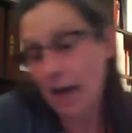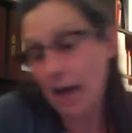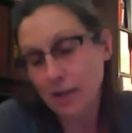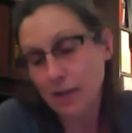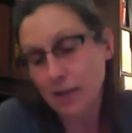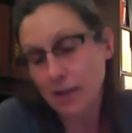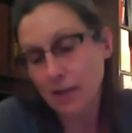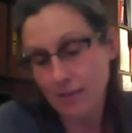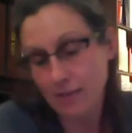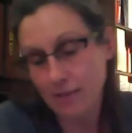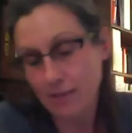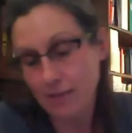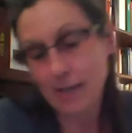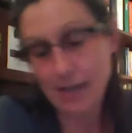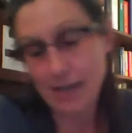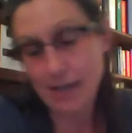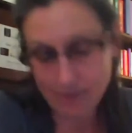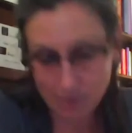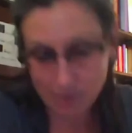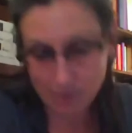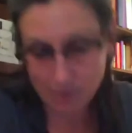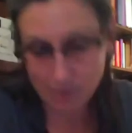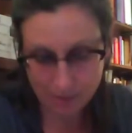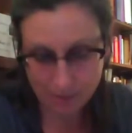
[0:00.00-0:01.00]
would love it, and
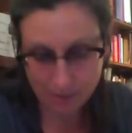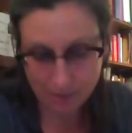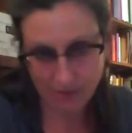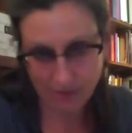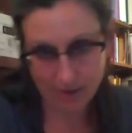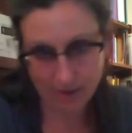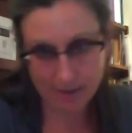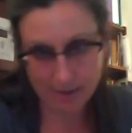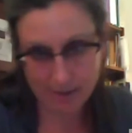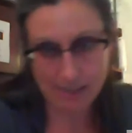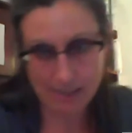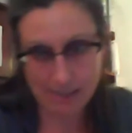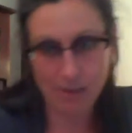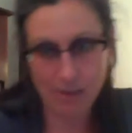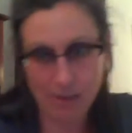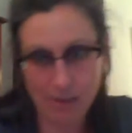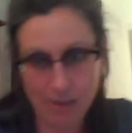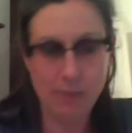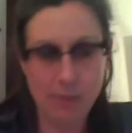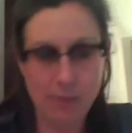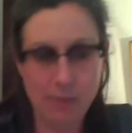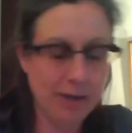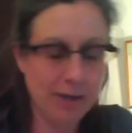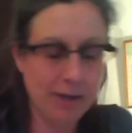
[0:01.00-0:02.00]
everybody would fall asleep, and it
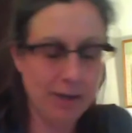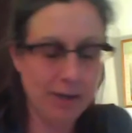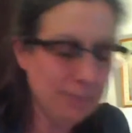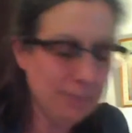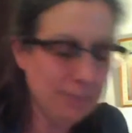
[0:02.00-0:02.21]
wouldn't matter.